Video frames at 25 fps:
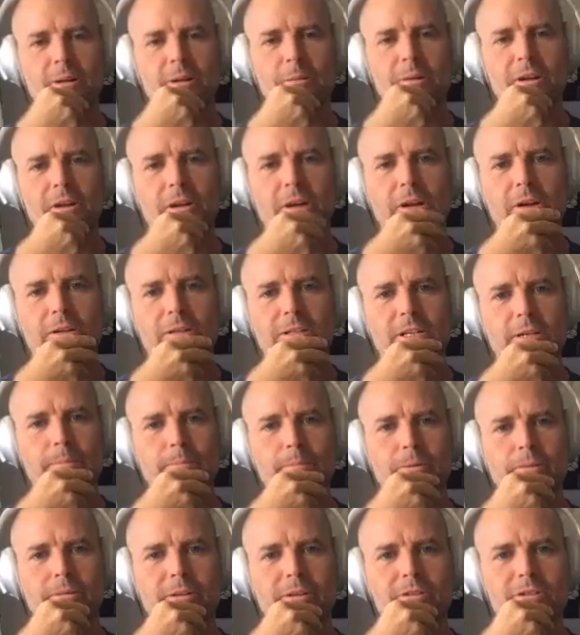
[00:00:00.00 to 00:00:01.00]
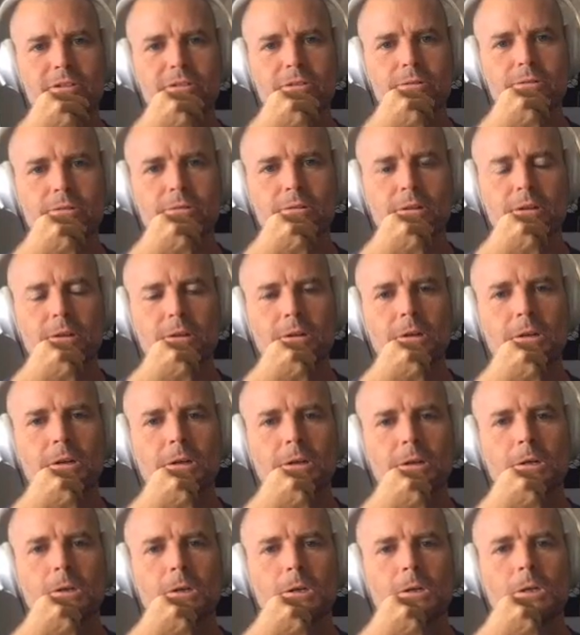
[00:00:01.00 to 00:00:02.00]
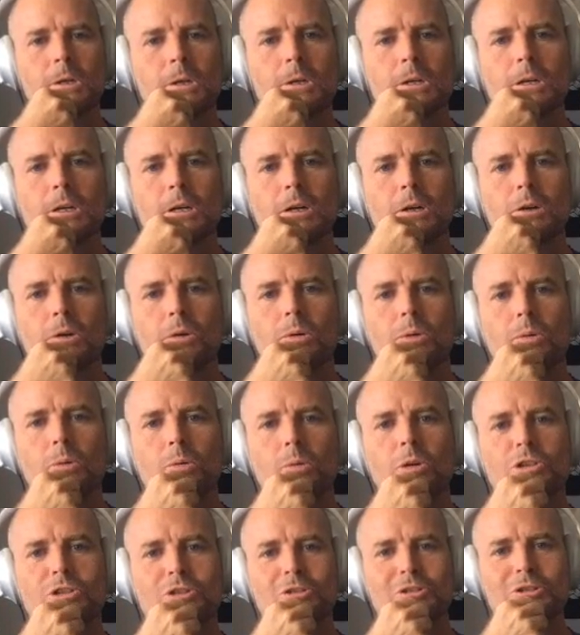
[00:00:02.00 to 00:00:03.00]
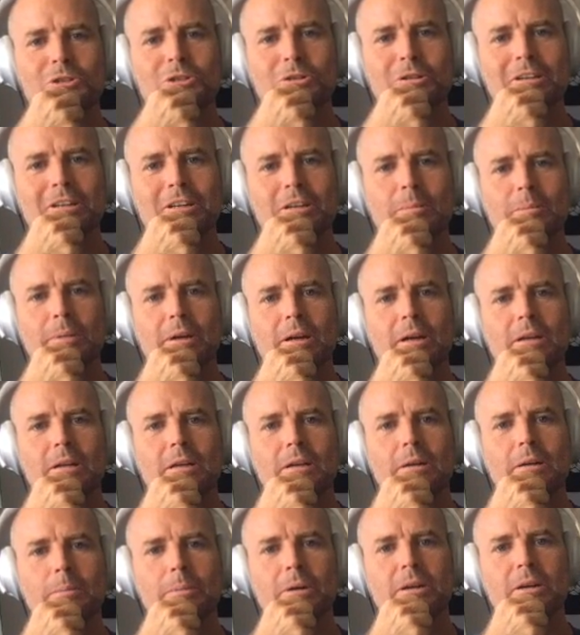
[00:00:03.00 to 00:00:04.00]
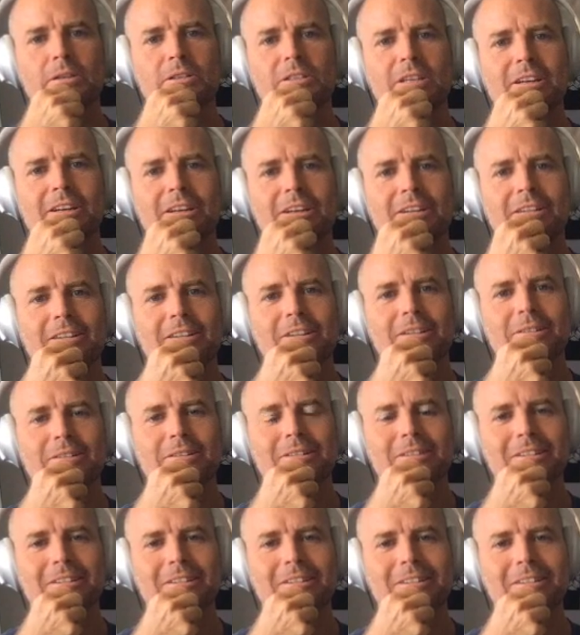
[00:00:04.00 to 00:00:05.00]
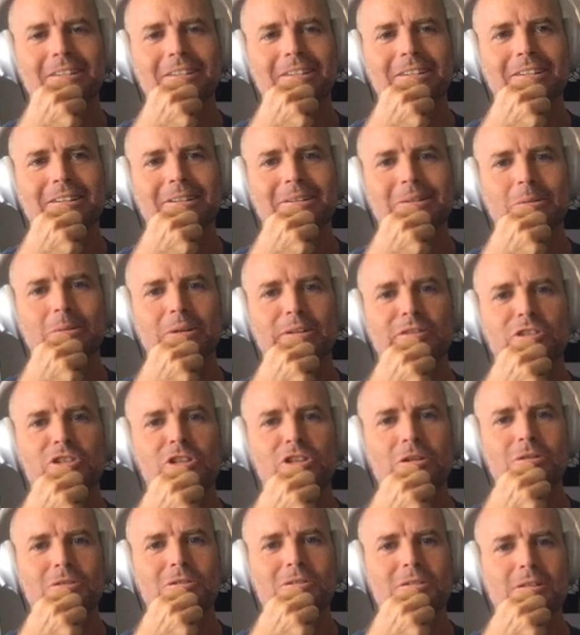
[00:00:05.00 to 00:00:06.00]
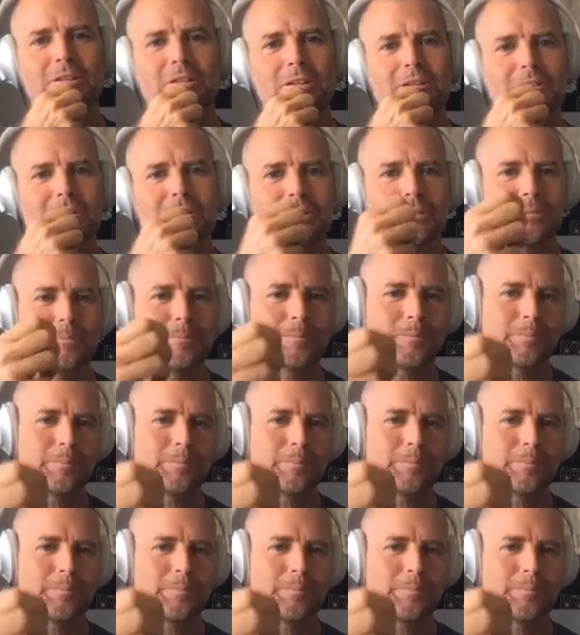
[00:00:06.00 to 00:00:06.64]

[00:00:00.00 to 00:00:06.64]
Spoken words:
I want to go deeper into what you're talking about here, by saying that we've chosen this.